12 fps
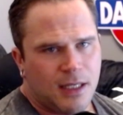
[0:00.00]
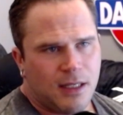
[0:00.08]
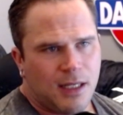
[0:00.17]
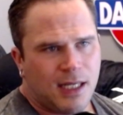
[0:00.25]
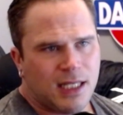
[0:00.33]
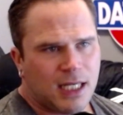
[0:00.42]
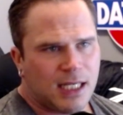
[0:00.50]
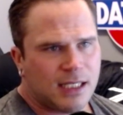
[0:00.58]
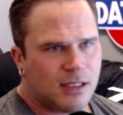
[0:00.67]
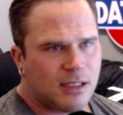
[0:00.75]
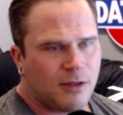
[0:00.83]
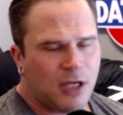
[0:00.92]
and then I
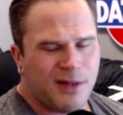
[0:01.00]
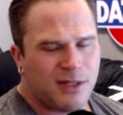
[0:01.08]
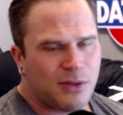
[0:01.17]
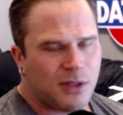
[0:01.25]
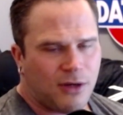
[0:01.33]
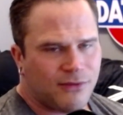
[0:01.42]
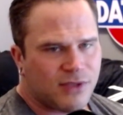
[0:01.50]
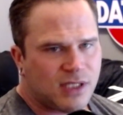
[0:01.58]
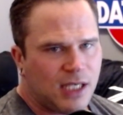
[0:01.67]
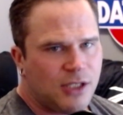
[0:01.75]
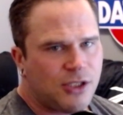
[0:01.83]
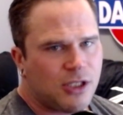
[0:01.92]
guess go into a
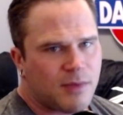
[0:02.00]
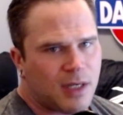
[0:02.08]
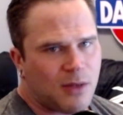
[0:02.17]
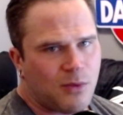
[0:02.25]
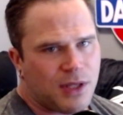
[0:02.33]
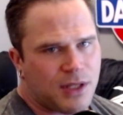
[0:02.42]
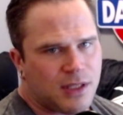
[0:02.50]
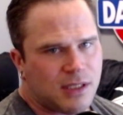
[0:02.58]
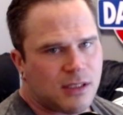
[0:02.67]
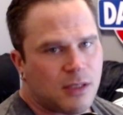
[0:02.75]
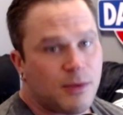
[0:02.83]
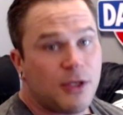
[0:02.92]
conversation about whether this
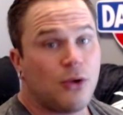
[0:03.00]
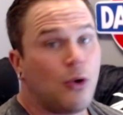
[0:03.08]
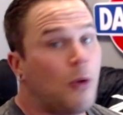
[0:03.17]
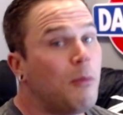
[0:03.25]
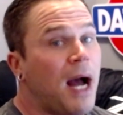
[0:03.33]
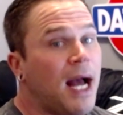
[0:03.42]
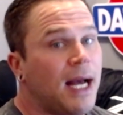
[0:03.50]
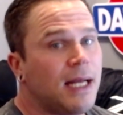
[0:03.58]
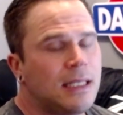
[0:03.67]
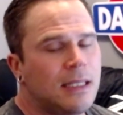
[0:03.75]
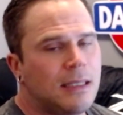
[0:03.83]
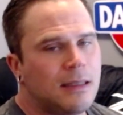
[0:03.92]
is going to be good or
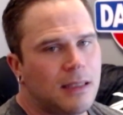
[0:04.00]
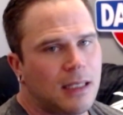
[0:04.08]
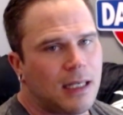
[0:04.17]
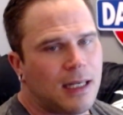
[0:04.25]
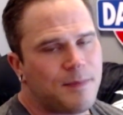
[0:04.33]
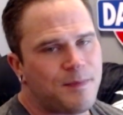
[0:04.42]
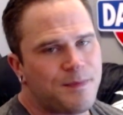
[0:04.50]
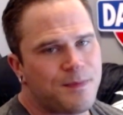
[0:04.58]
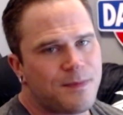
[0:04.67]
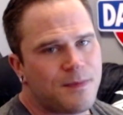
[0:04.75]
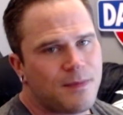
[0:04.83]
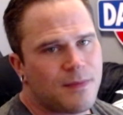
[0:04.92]
bad, um,
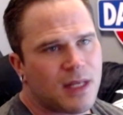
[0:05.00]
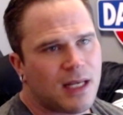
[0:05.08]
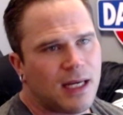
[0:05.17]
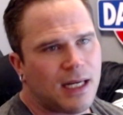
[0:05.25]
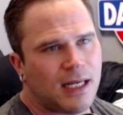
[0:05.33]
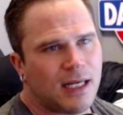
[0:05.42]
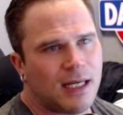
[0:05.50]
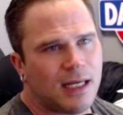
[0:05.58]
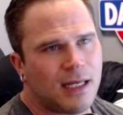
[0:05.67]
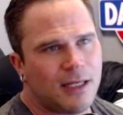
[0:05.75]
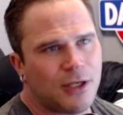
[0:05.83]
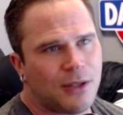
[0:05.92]
and it,
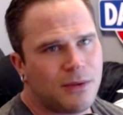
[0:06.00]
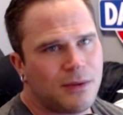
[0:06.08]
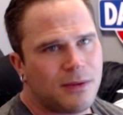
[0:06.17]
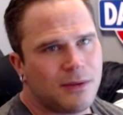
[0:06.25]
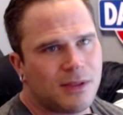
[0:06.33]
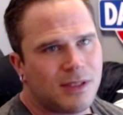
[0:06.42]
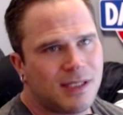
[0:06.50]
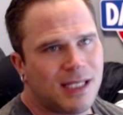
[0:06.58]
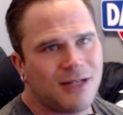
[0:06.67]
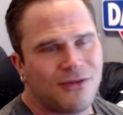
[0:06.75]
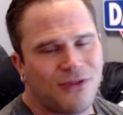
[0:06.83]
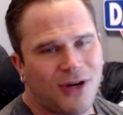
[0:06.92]
you know,
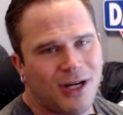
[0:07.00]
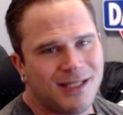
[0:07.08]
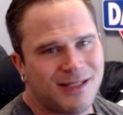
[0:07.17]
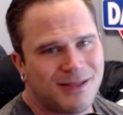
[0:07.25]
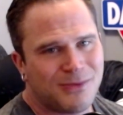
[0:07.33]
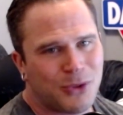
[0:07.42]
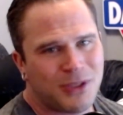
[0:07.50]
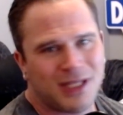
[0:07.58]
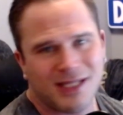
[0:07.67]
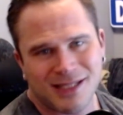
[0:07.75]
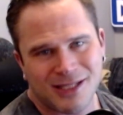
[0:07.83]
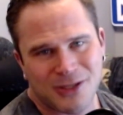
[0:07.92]
signifies what
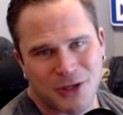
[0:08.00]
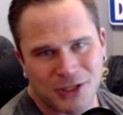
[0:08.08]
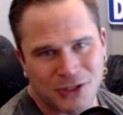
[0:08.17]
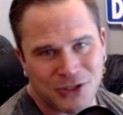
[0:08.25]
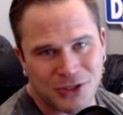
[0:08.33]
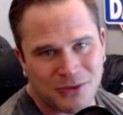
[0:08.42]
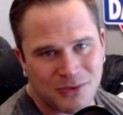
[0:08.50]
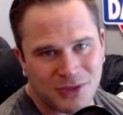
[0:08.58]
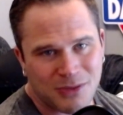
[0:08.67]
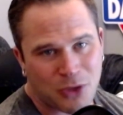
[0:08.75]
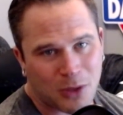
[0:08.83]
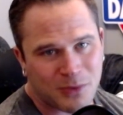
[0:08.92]
Disney is looking to do with
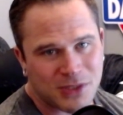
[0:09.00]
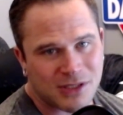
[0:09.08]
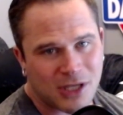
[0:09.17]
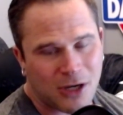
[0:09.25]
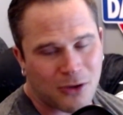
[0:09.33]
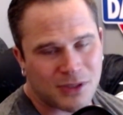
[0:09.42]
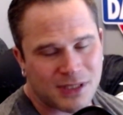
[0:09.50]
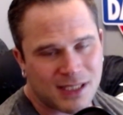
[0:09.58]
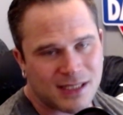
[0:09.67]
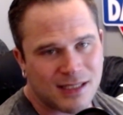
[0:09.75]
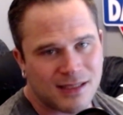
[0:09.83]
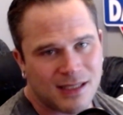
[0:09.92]
the property as a whole, because
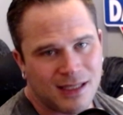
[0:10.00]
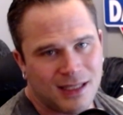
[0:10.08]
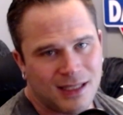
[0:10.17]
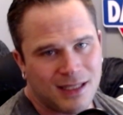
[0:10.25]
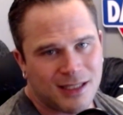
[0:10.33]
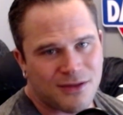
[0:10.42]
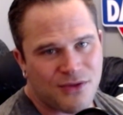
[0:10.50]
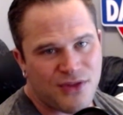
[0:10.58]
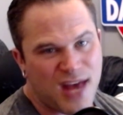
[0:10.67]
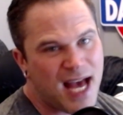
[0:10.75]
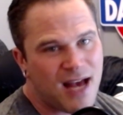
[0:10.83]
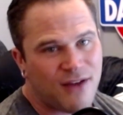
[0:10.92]
this is
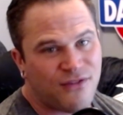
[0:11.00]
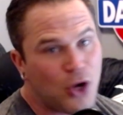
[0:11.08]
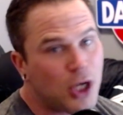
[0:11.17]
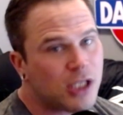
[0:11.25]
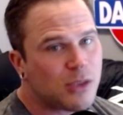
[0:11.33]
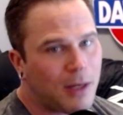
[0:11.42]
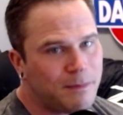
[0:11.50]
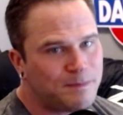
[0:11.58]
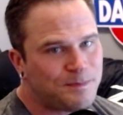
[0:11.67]
their first one,